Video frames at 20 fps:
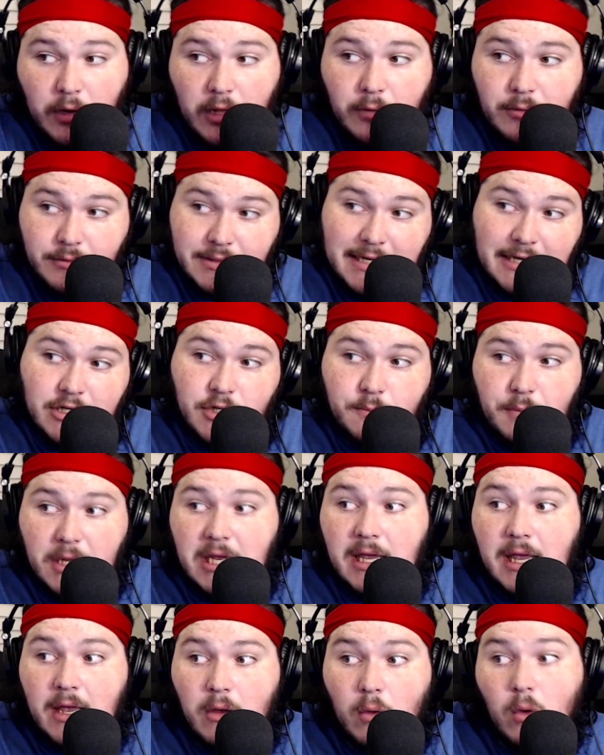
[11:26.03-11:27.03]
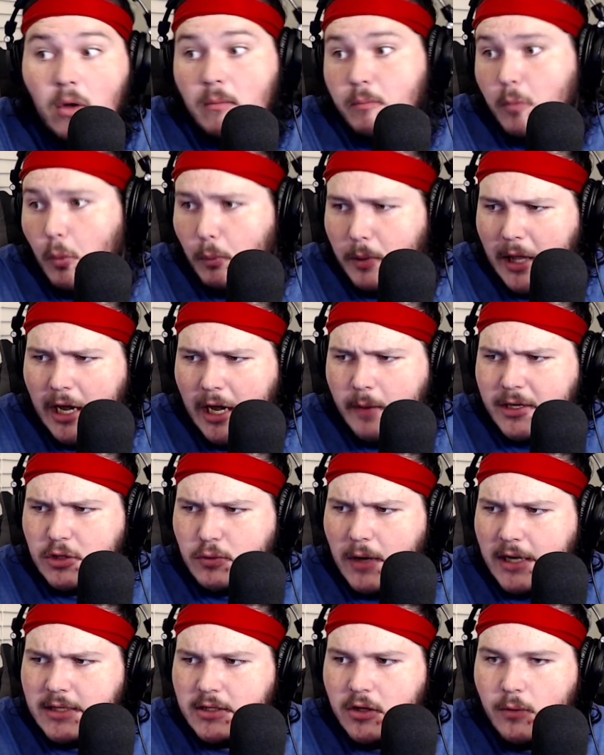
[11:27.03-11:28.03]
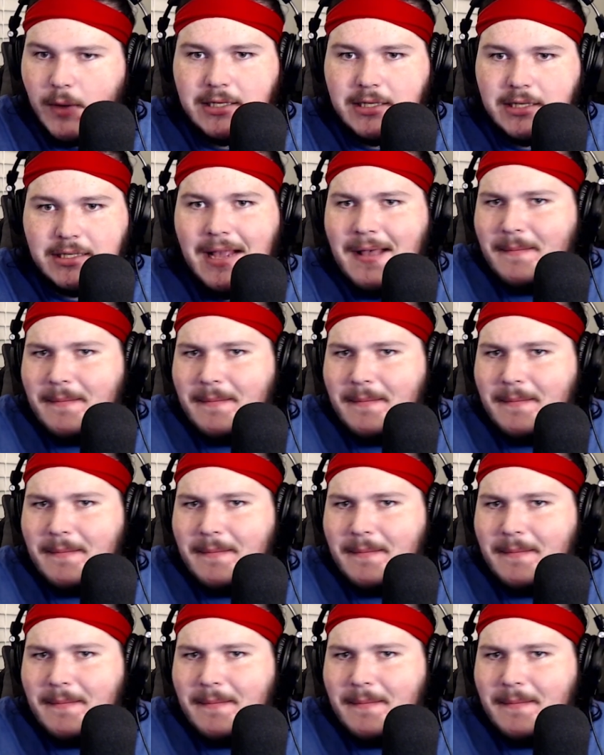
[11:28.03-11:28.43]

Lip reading: when it was actually peaking player base-wise in the West.